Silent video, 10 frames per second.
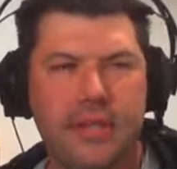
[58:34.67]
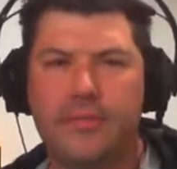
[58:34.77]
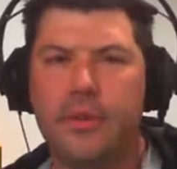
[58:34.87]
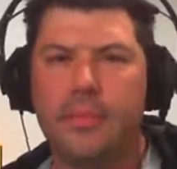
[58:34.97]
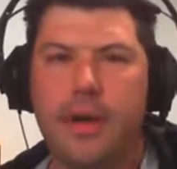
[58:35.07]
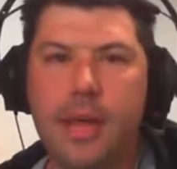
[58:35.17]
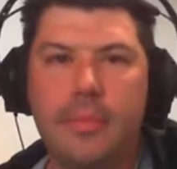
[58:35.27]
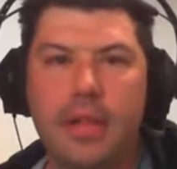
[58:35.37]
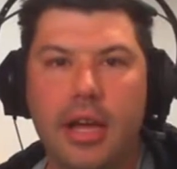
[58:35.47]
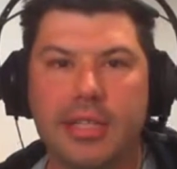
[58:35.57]
different
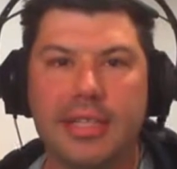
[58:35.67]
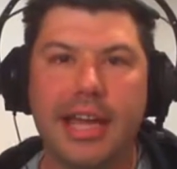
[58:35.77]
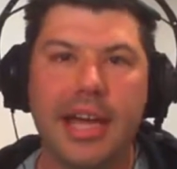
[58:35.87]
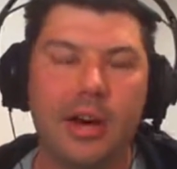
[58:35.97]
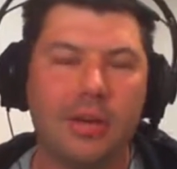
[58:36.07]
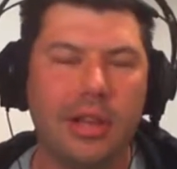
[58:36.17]
pipelines now,